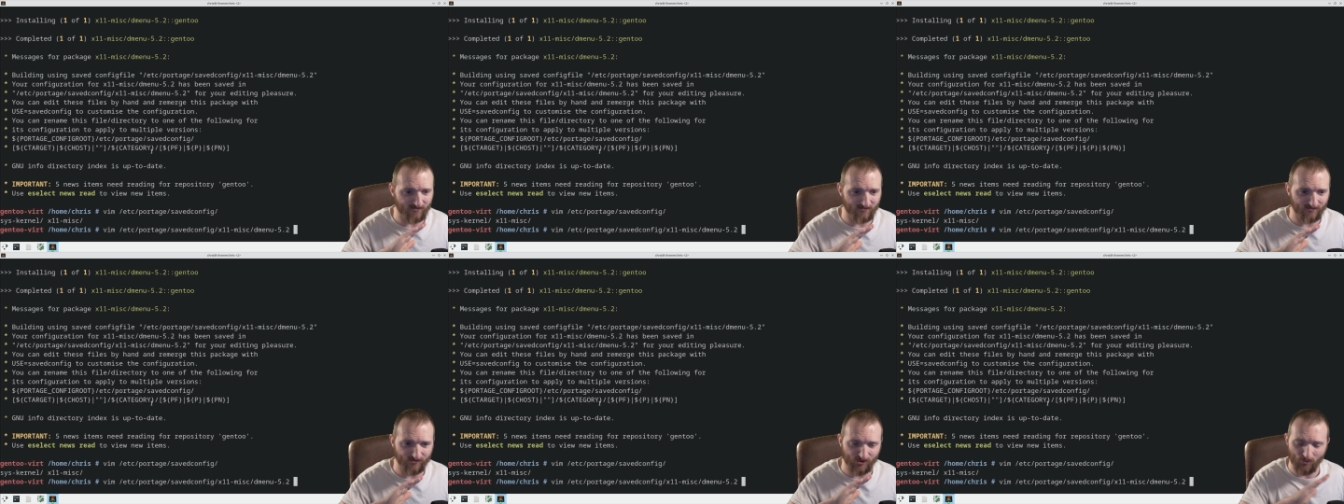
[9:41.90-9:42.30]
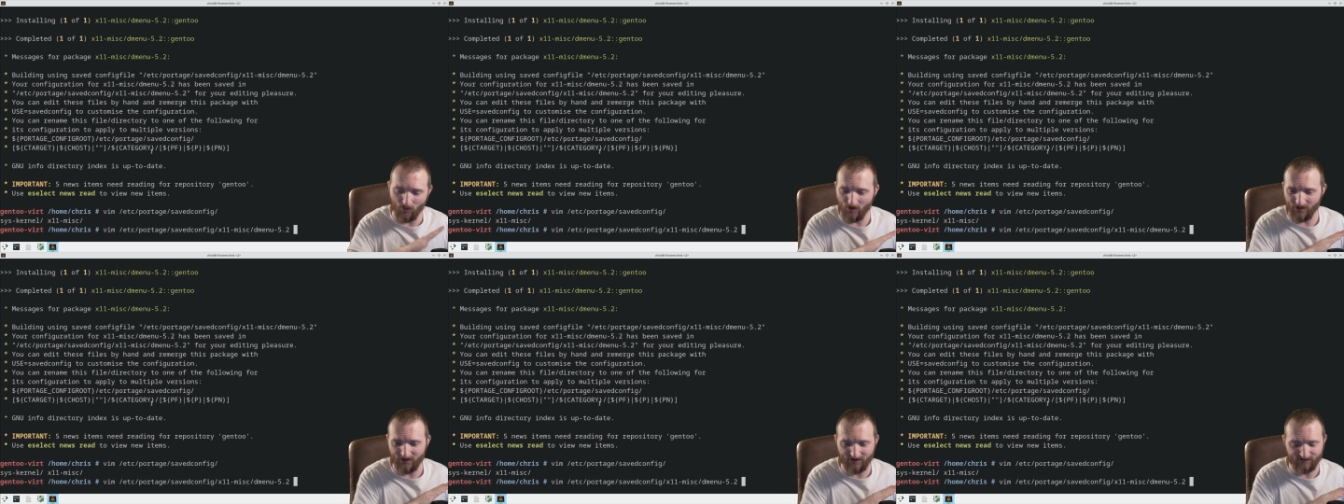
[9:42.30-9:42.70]
you
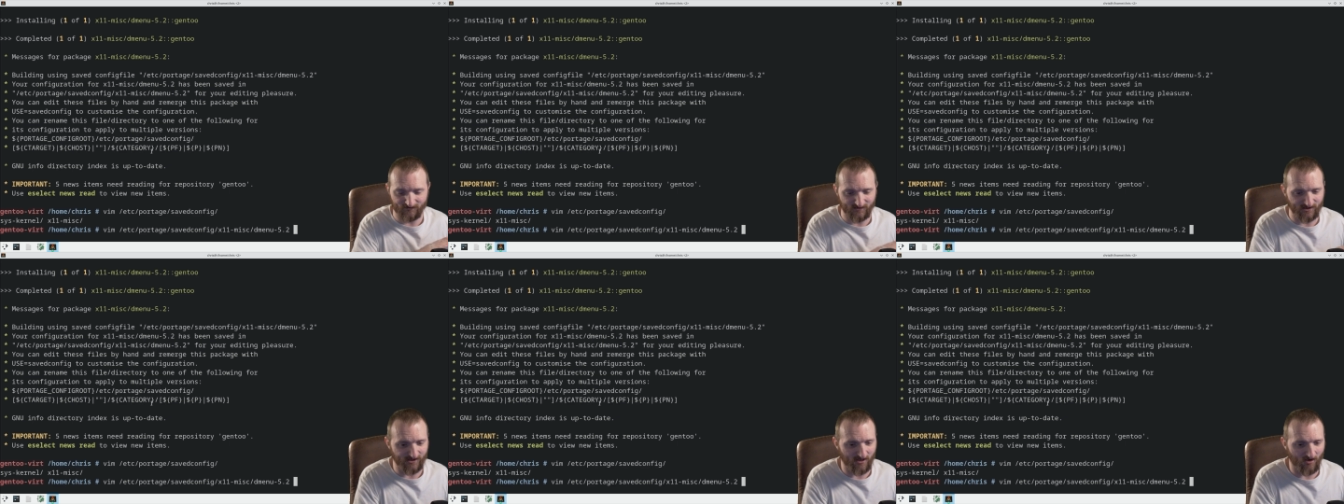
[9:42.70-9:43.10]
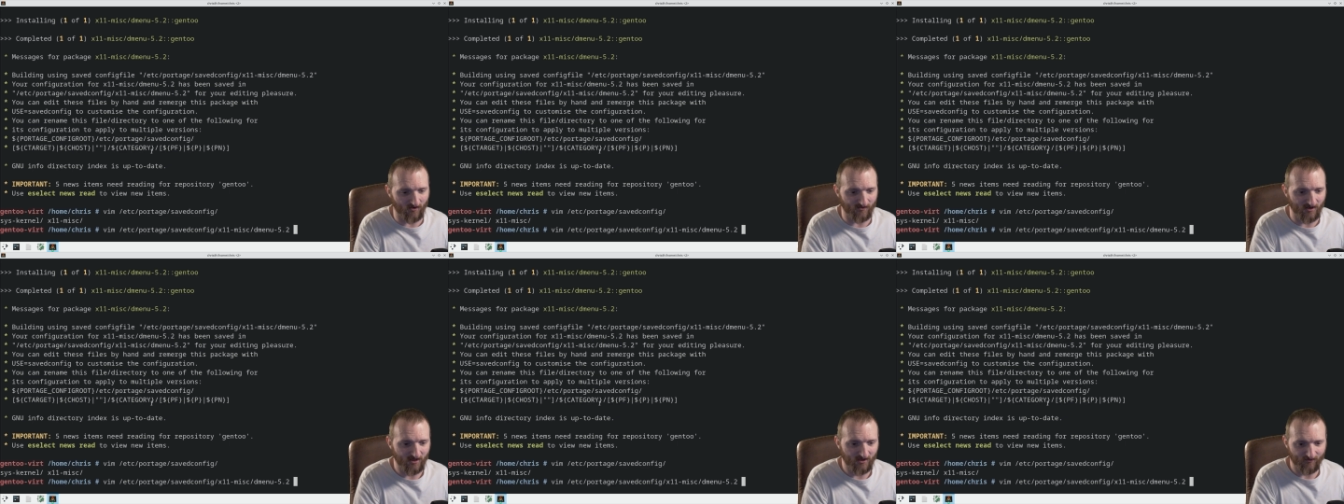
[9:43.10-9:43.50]
want it, you
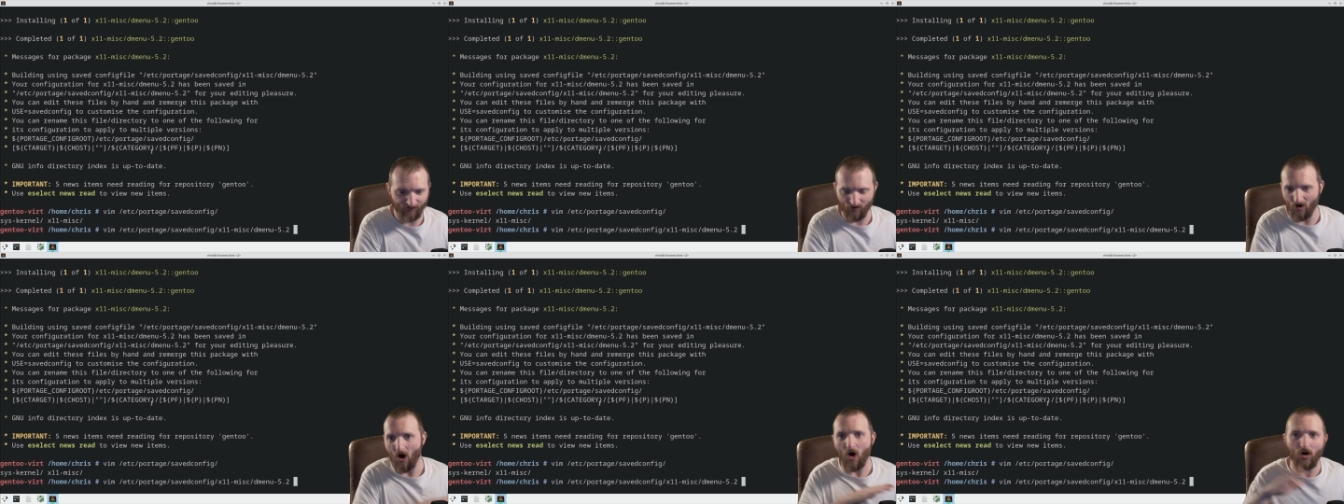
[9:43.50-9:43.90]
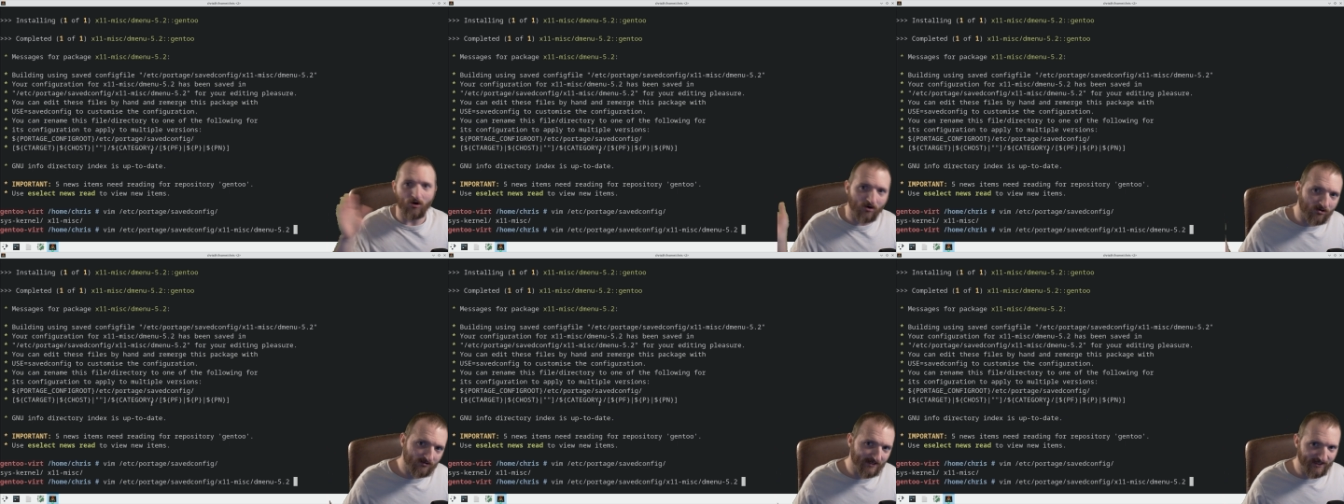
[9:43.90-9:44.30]
know, for
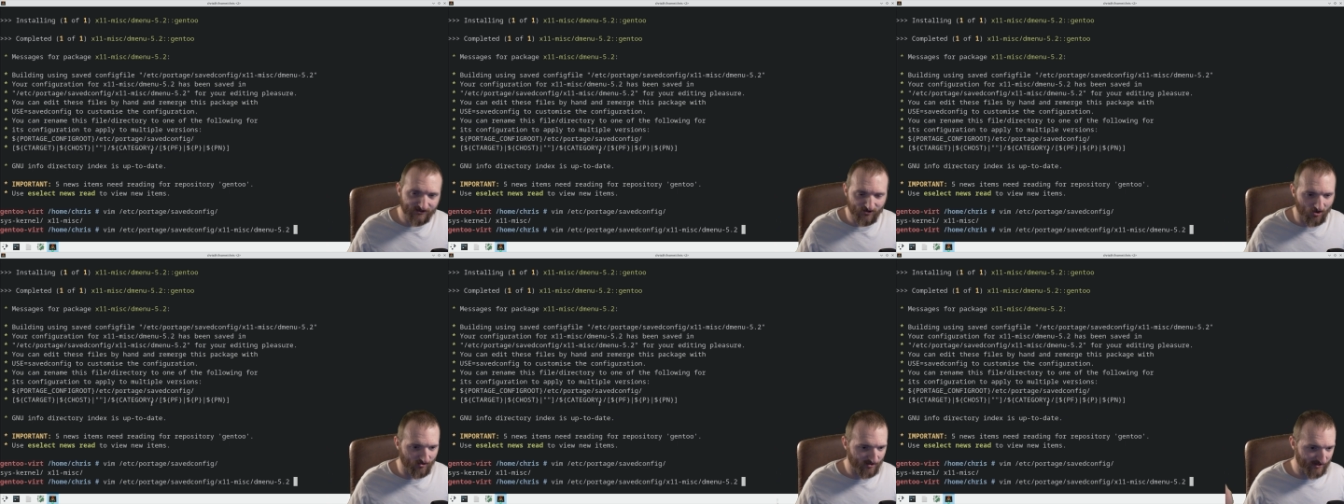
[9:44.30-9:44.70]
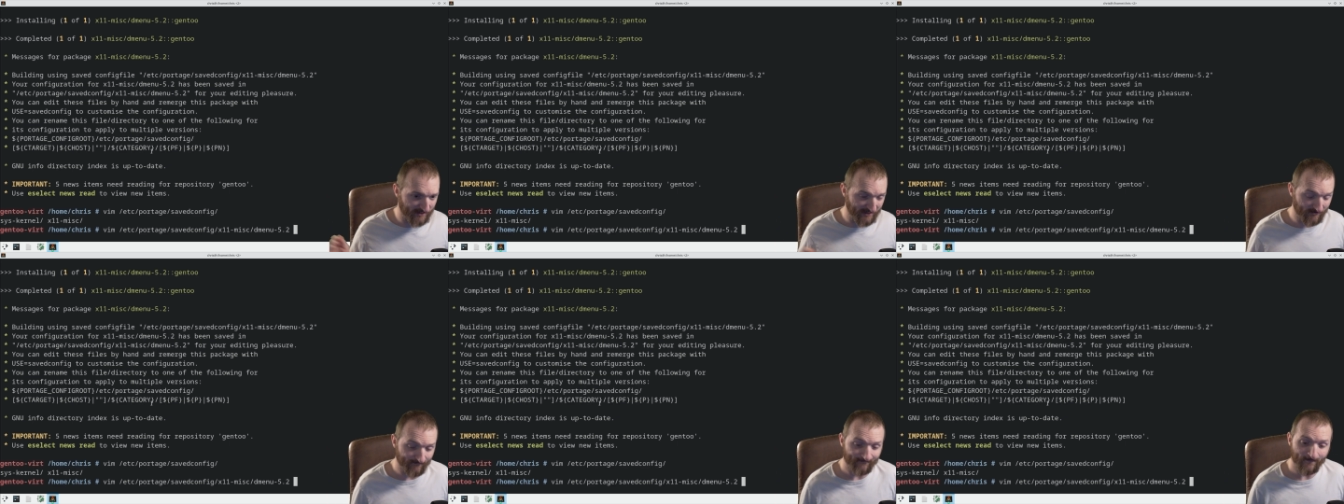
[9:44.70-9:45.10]
all
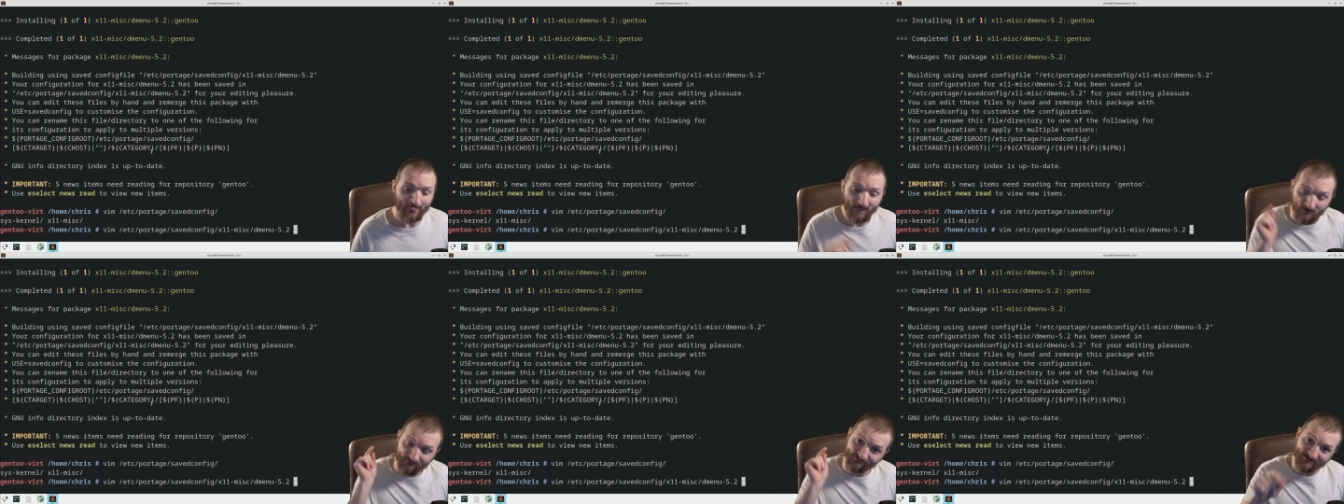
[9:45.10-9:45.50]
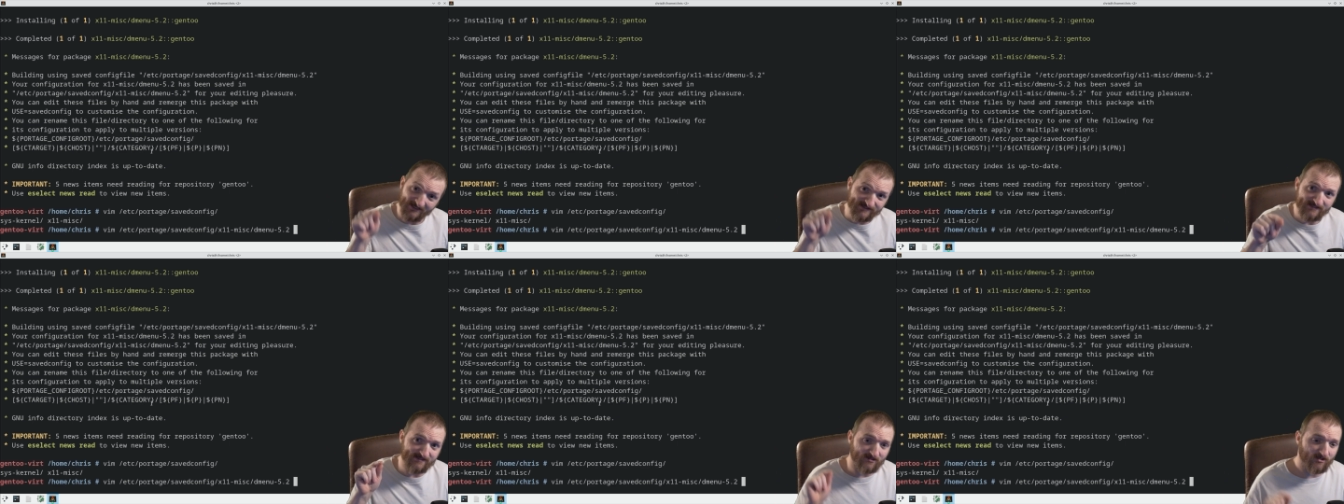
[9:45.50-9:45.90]
eternity. This
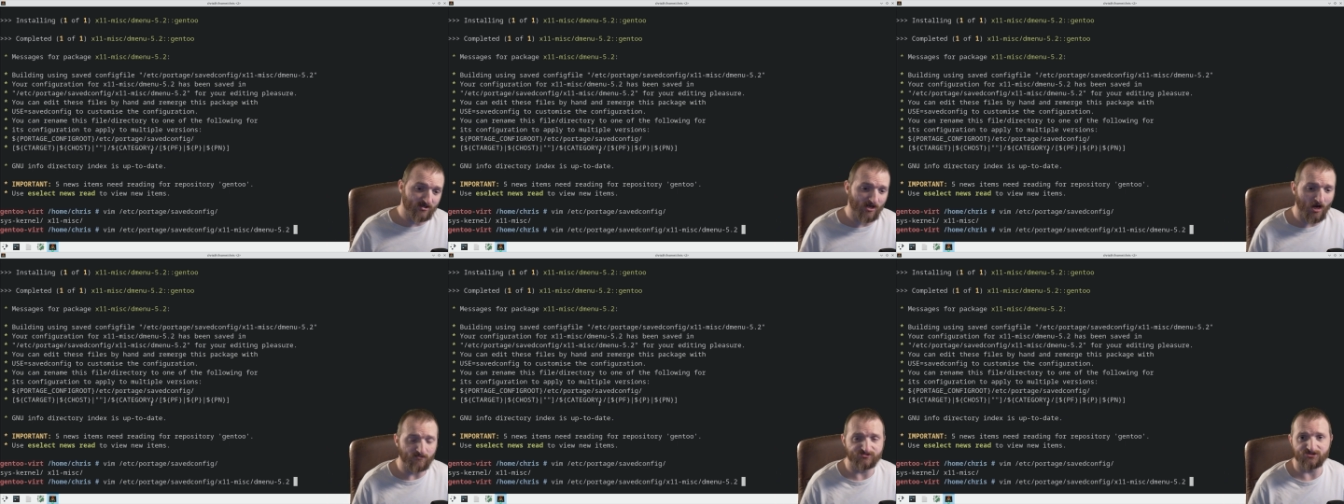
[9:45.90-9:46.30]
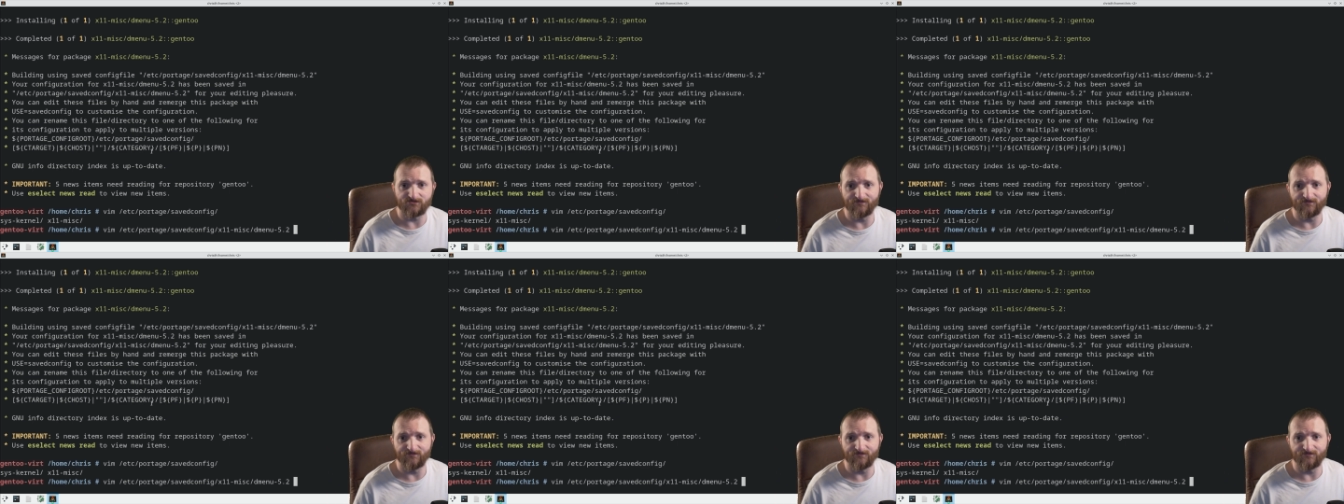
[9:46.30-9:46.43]
is a good option.